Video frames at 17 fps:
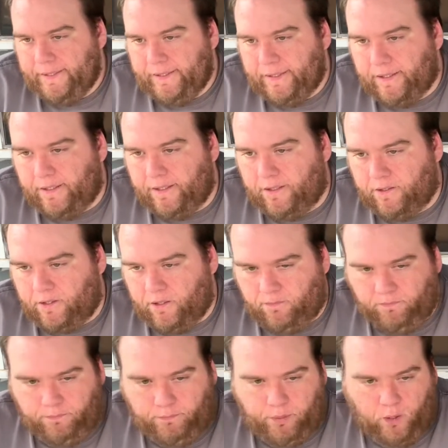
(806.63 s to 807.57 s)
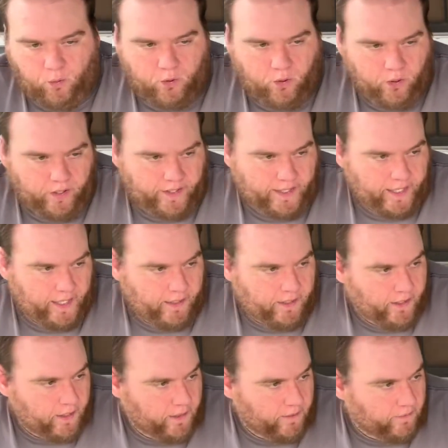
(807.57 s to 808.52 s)
uh, some poultry
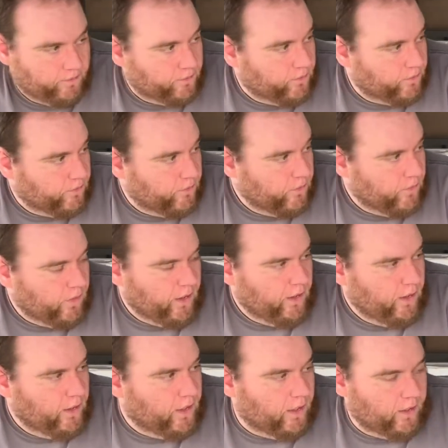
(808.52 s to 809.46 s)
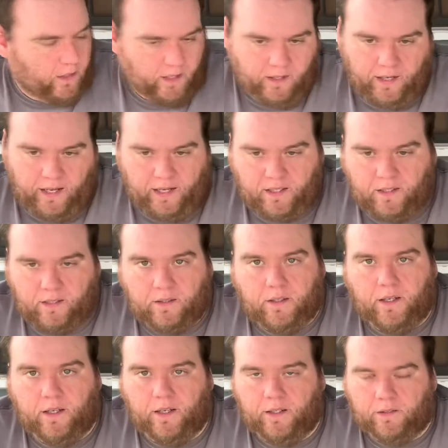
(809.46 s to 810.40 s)
seasoning, and then like
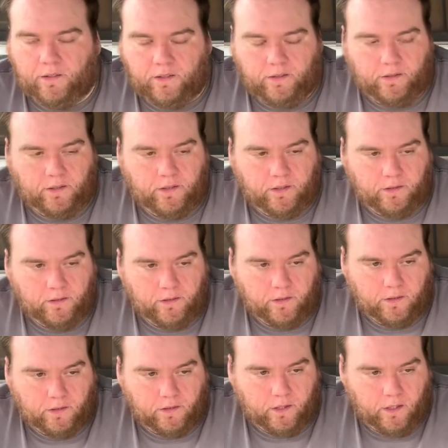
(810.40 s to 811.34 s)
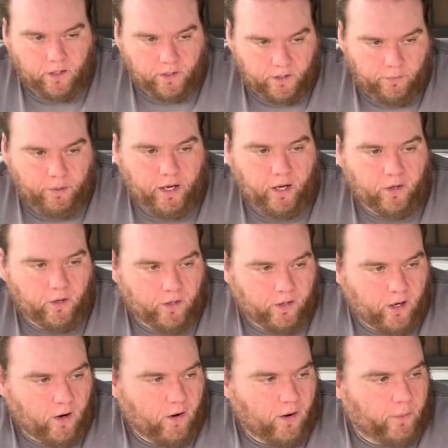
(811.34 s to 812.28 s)
uh, onion powder and
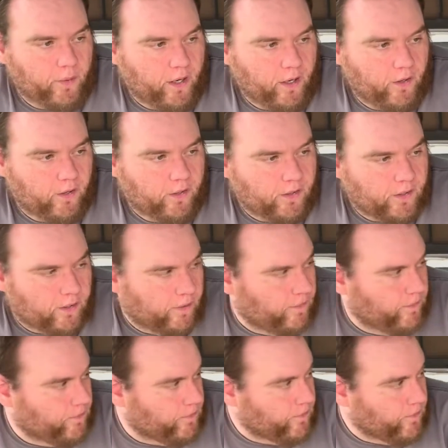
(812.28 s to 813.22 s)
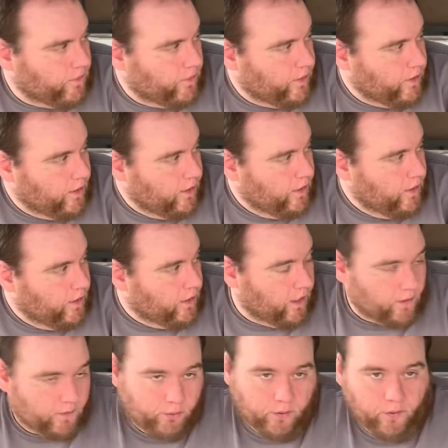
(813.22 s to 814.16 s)
garlic powder. So
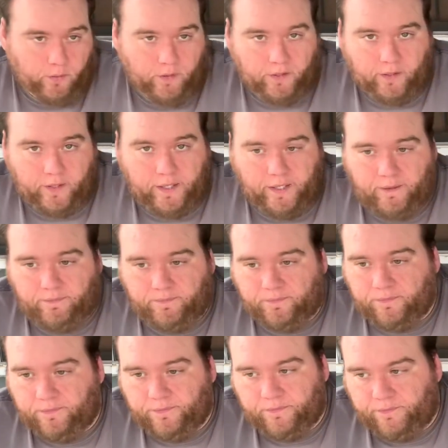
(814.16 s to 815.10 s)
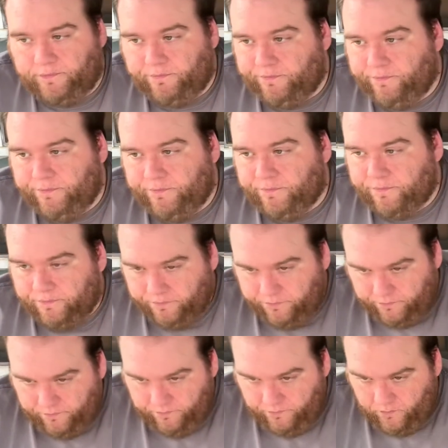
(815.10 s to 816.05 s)
that's pretty well it.
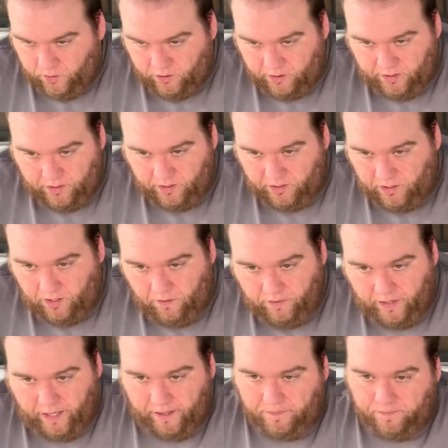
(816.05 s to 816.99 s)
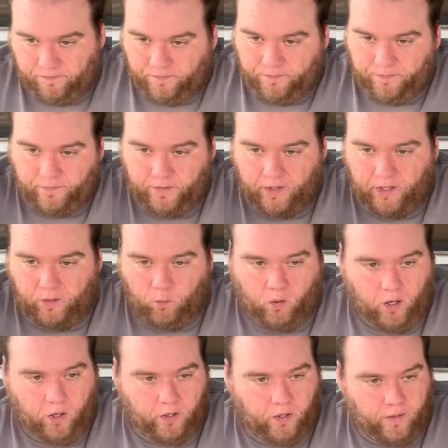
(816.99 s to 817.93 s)
Just dissolve that in
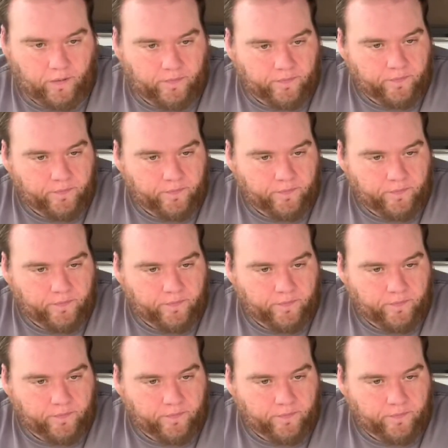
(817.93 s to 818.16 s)
water,